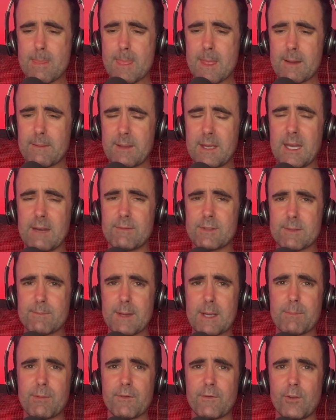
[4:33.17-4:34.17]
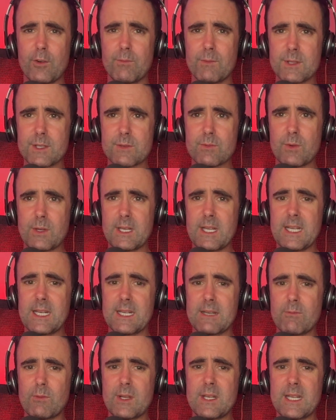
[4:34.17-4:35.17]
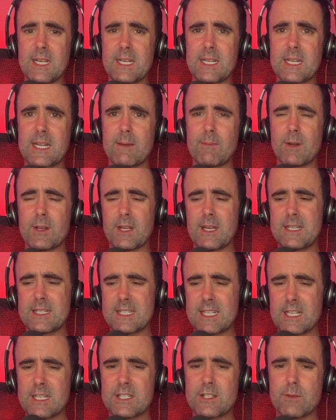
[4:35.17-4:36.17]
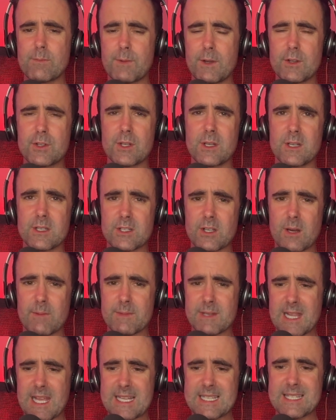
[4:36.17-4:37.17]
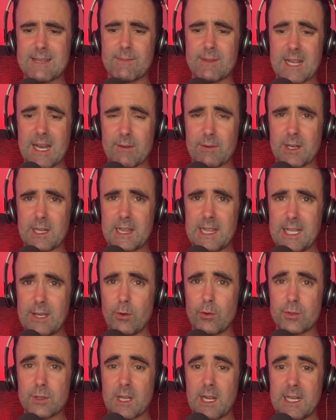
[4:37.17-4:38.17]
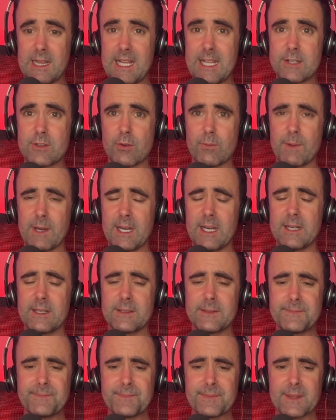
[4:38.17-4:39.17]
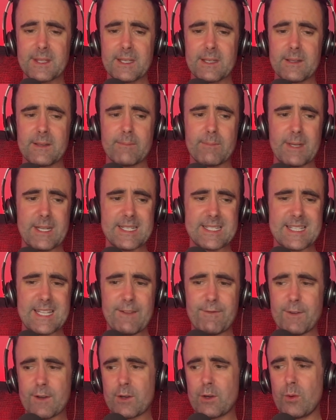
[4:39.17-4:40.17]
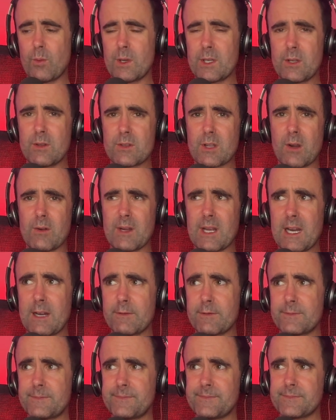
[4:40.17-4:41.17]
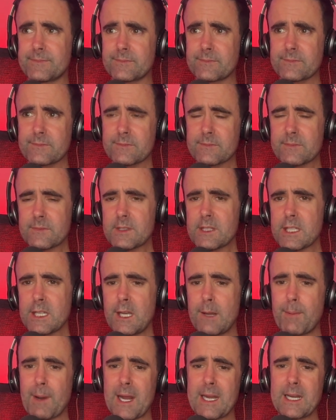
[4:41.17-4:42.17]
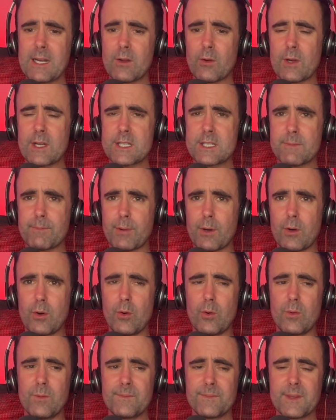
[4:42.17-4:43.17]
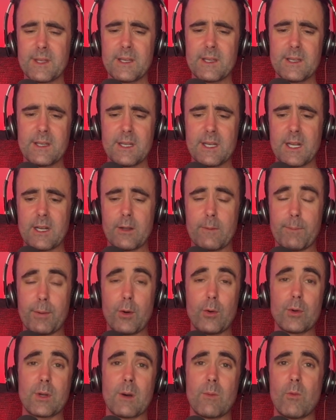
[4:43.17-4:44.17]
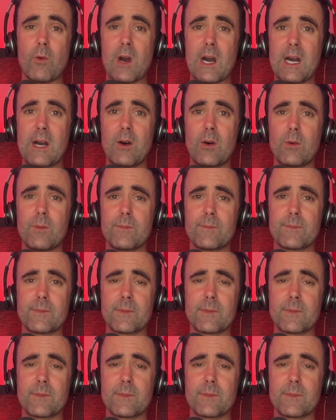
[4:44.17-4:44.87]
Yeah, it was a big performance. We needed him. His distribution at times lets him down a little bit. But it's difficult when you're playing it long into Paul. And look, Paul done well,